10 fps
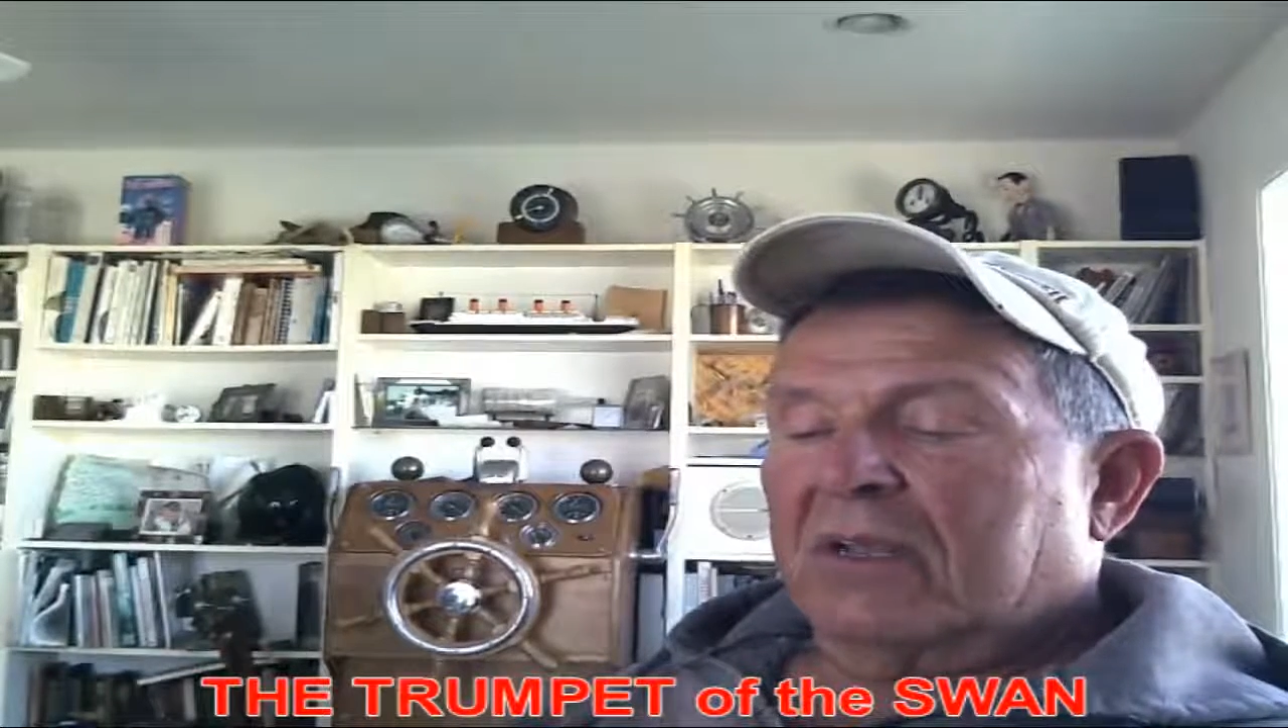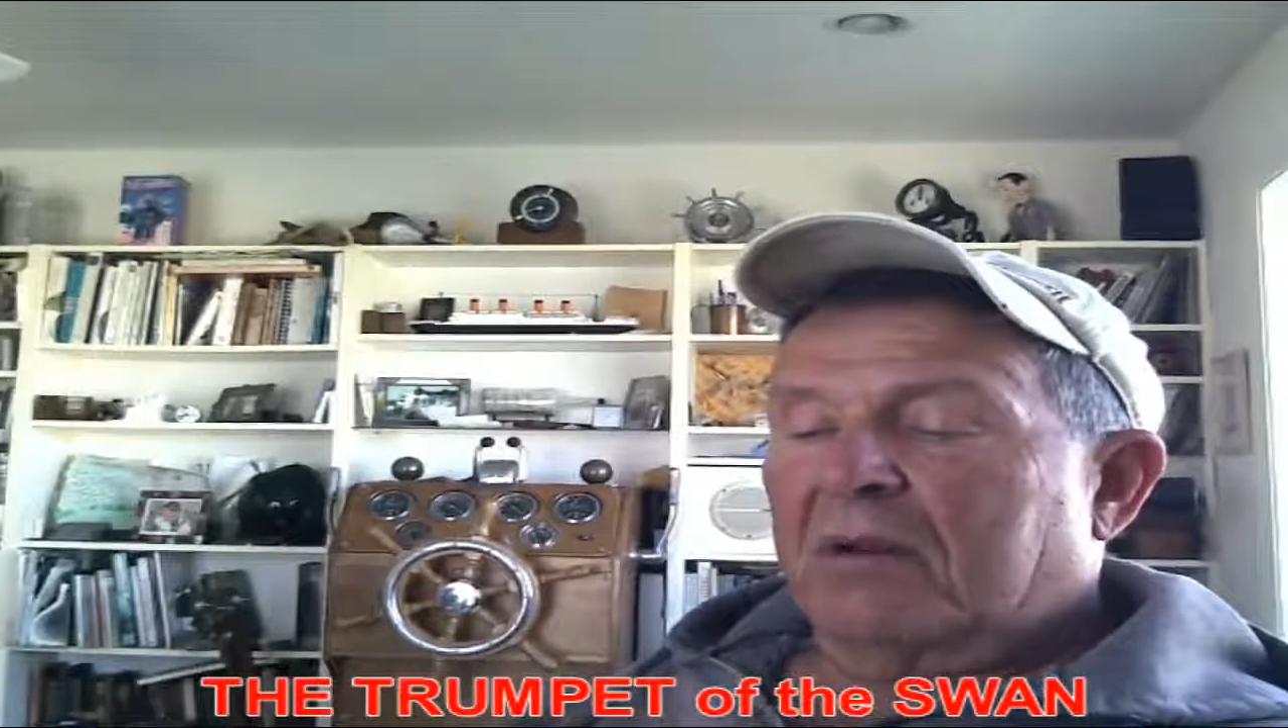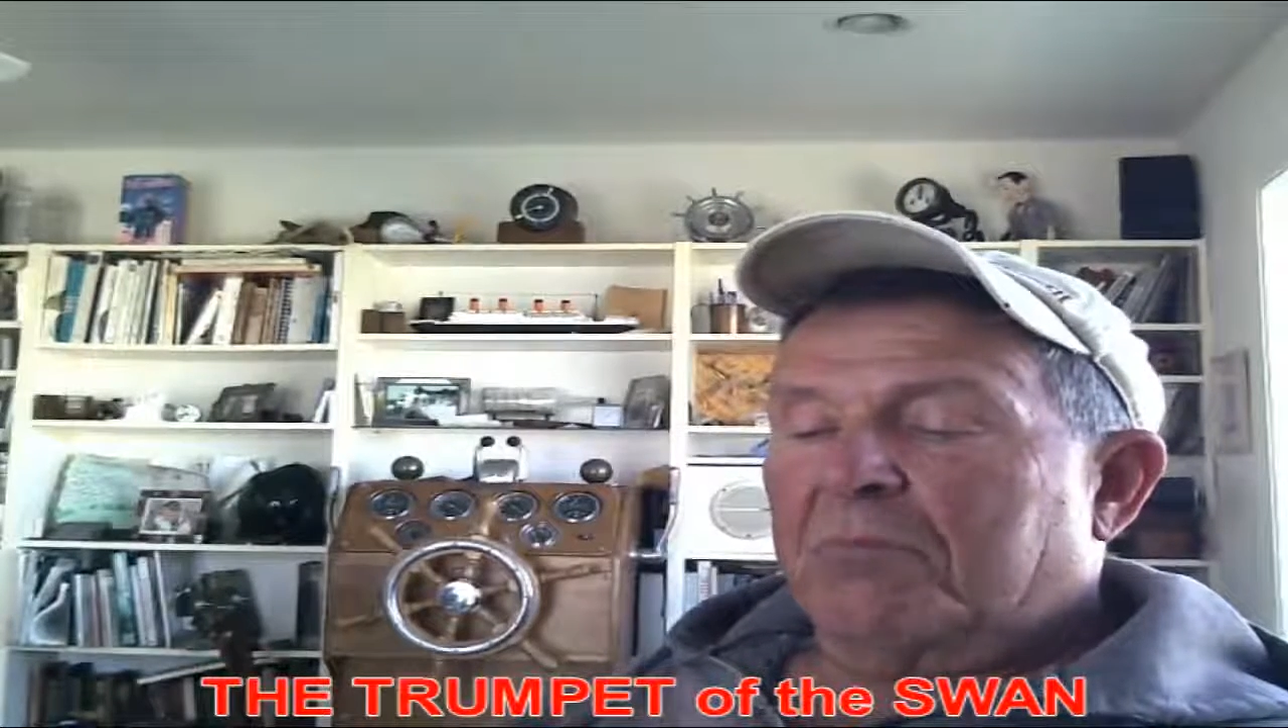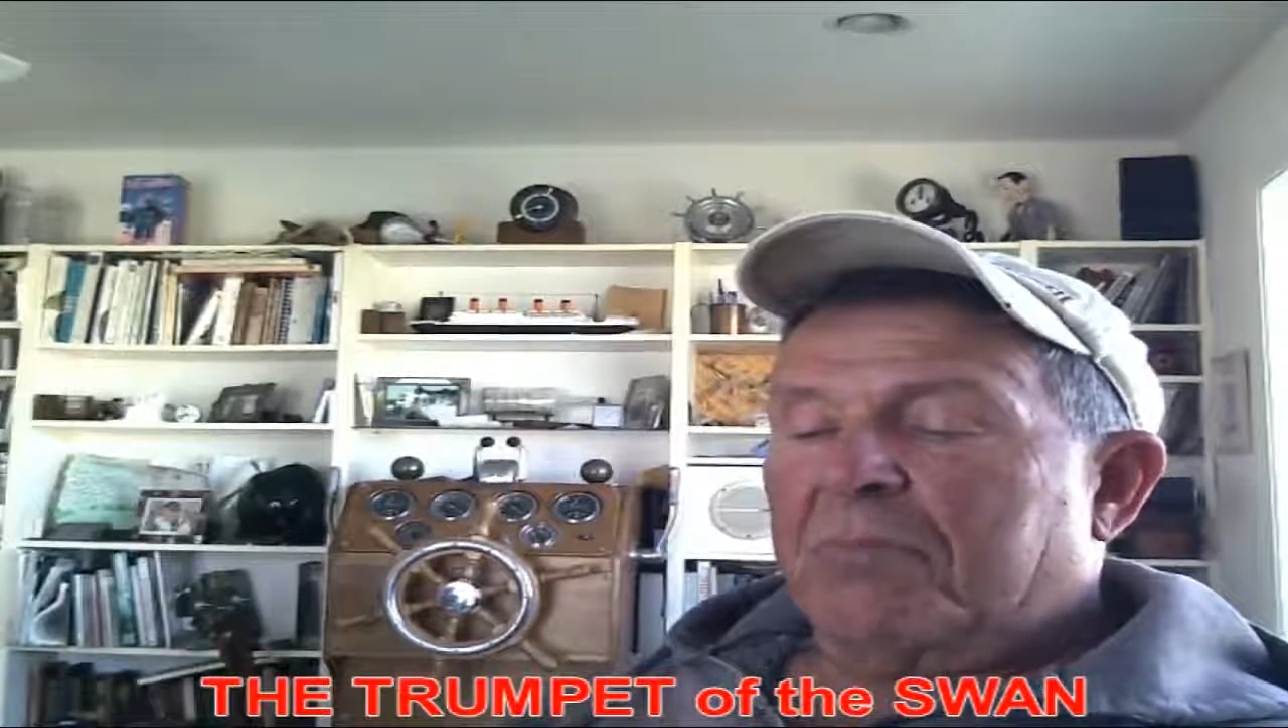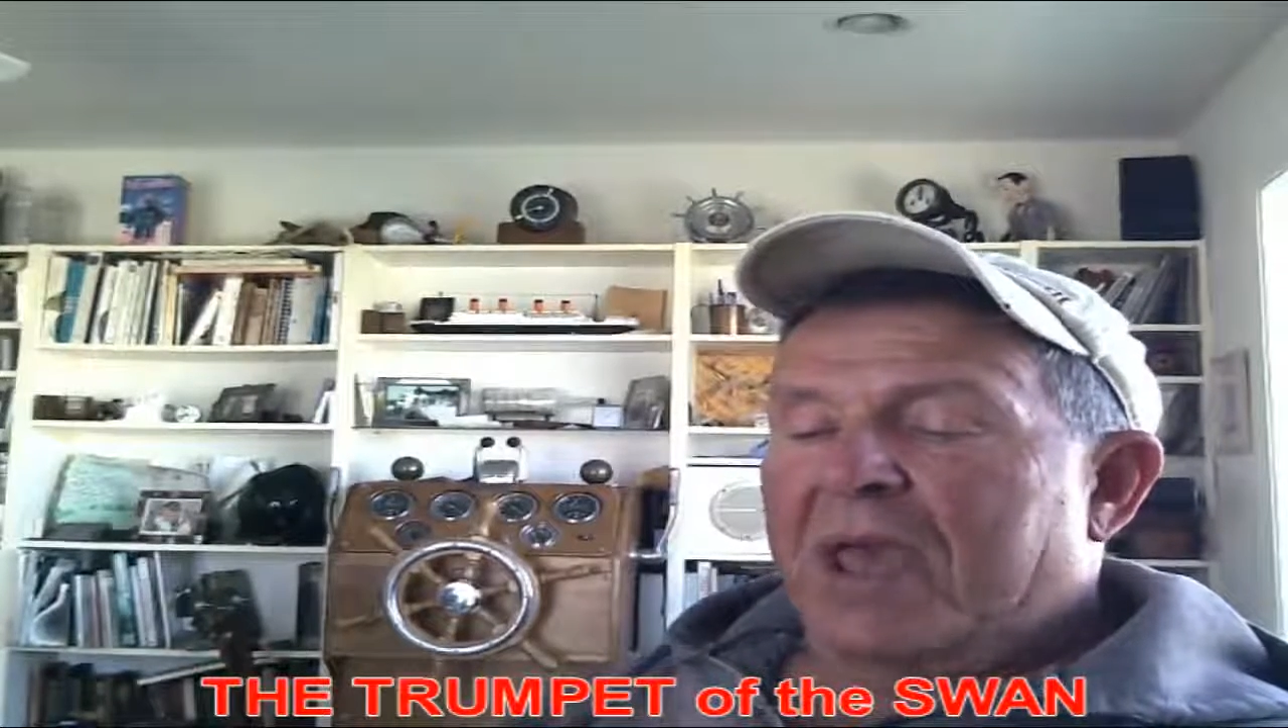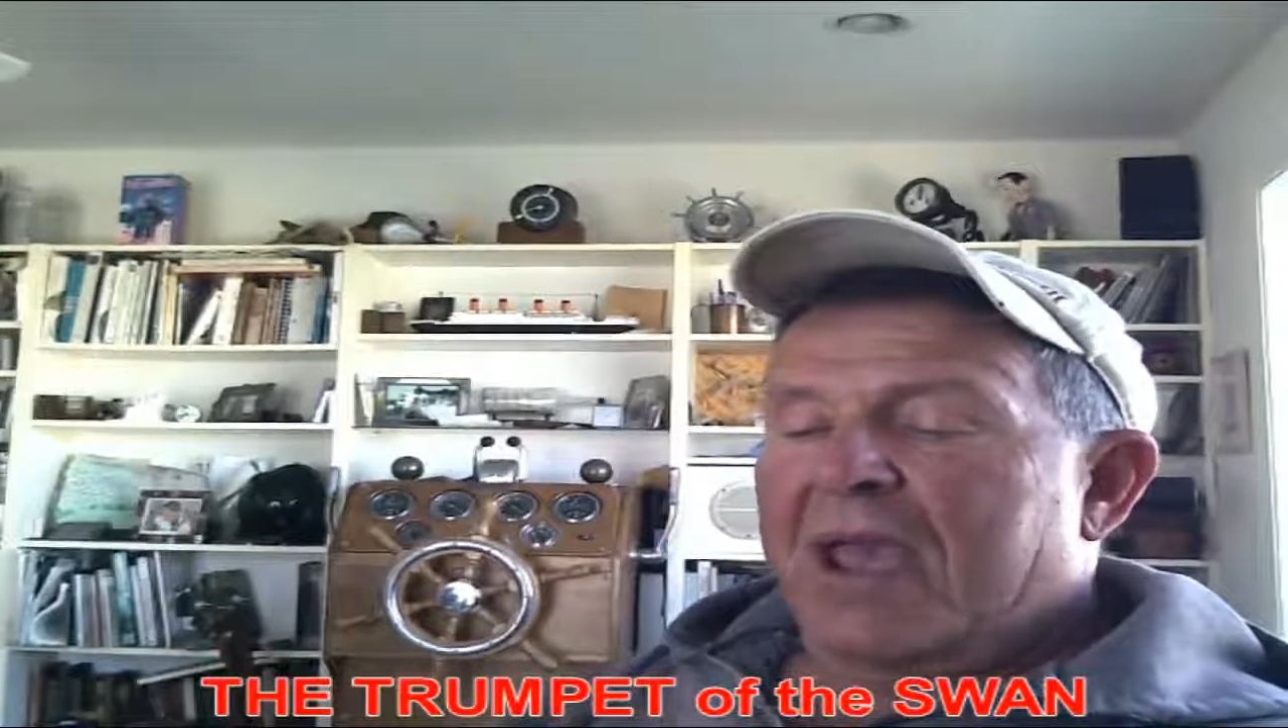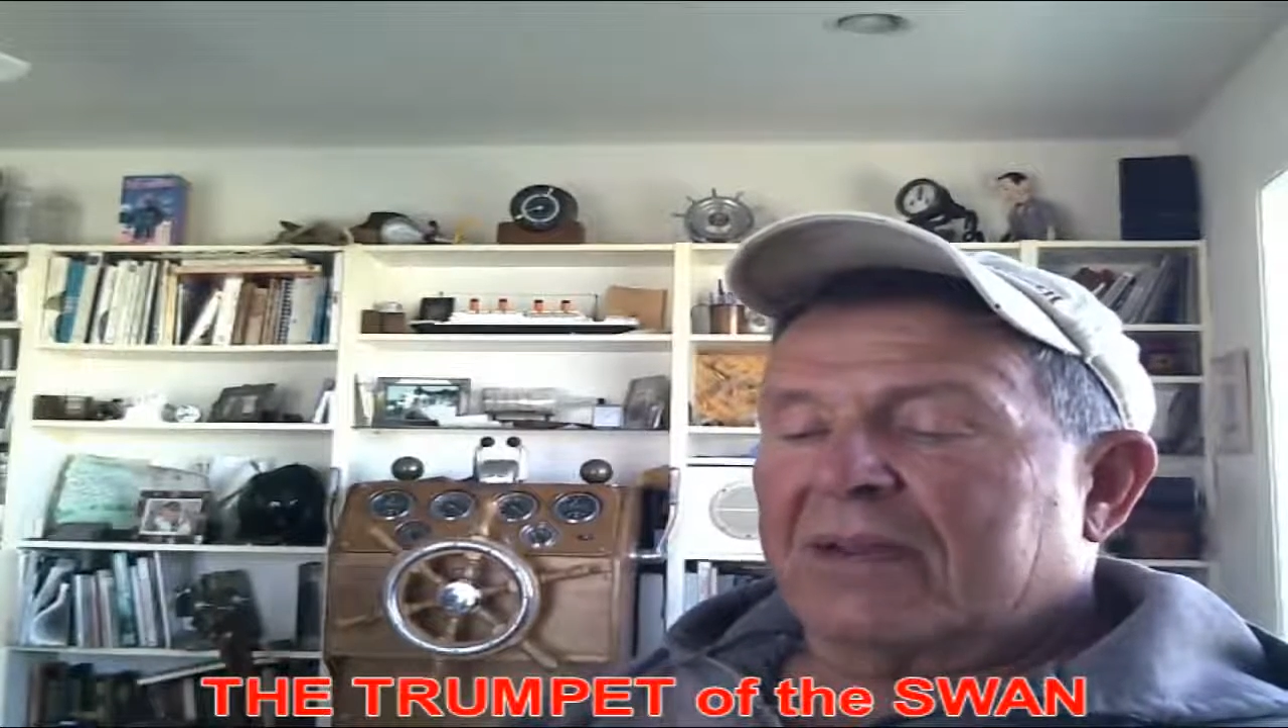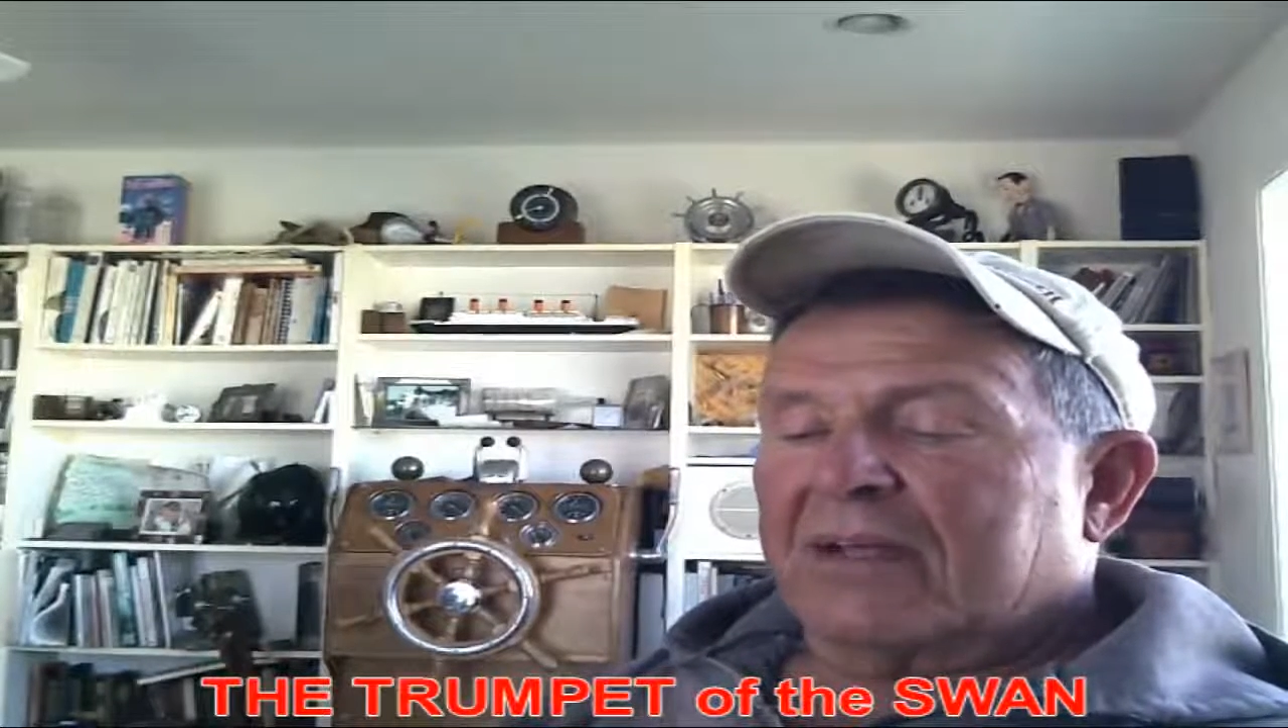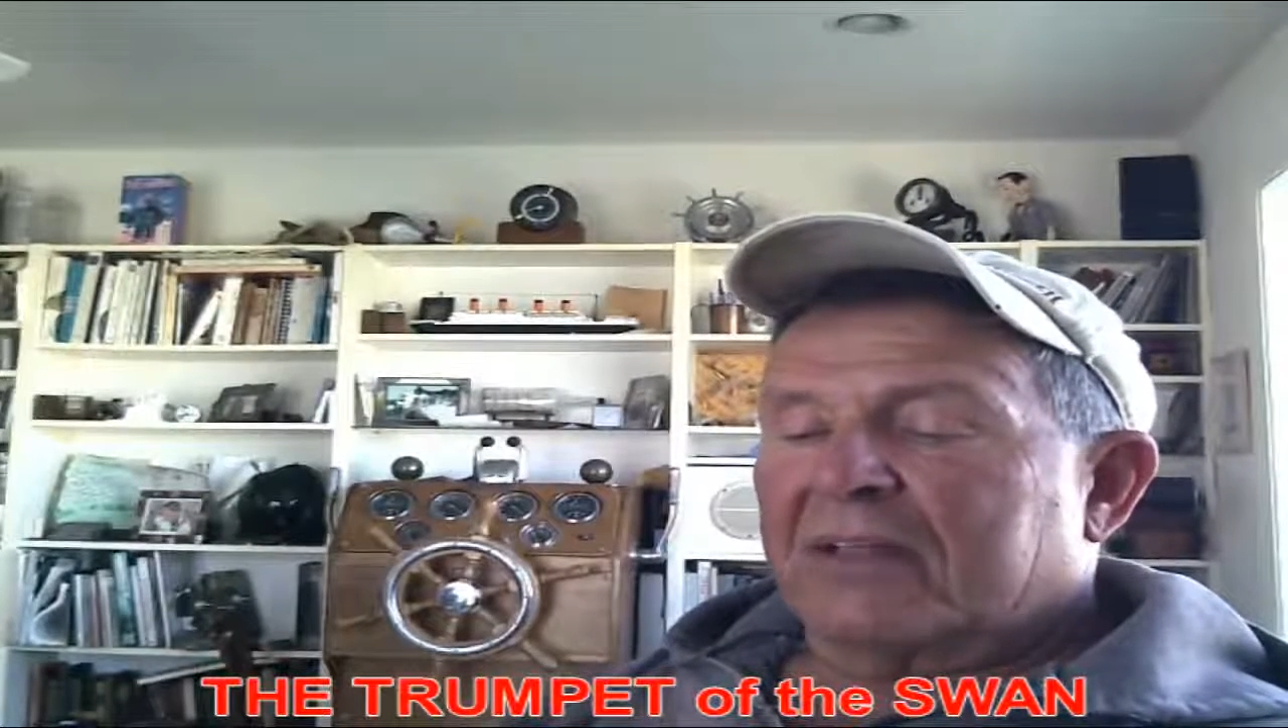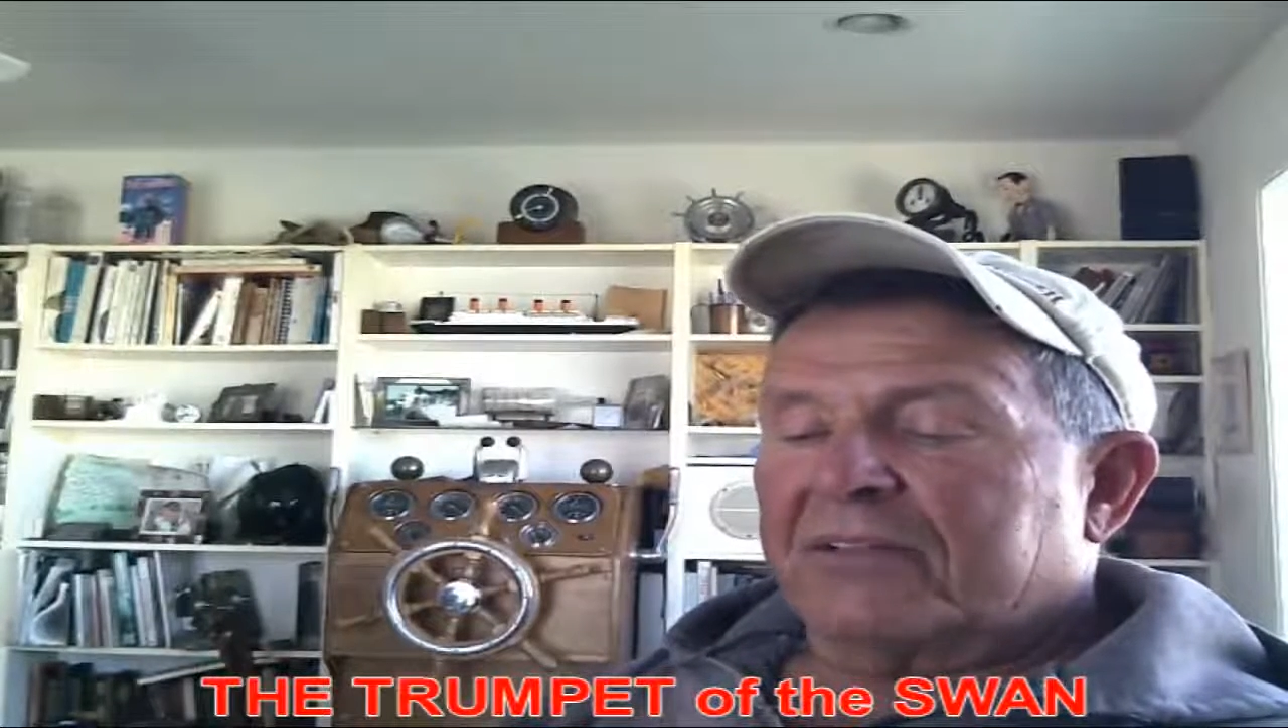and banged on